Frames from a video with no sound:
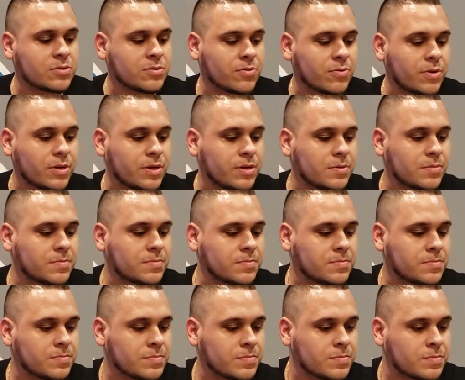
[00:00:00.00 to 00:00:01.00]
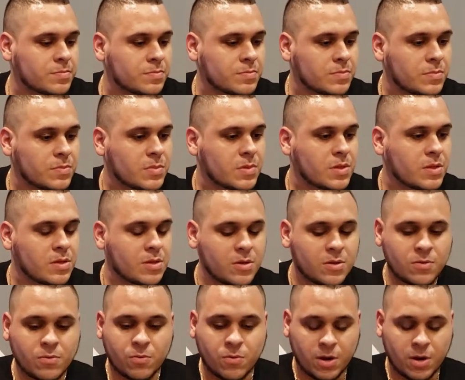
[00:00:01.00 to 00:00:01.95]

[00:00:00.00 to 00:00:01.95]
screen.